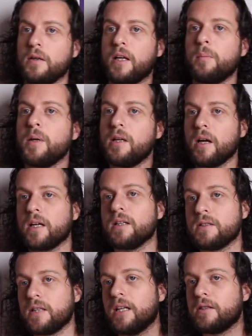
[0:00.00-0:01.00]
there'd be like a
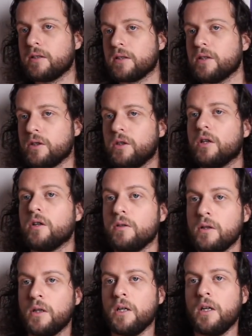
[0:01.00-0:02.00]
set, you know,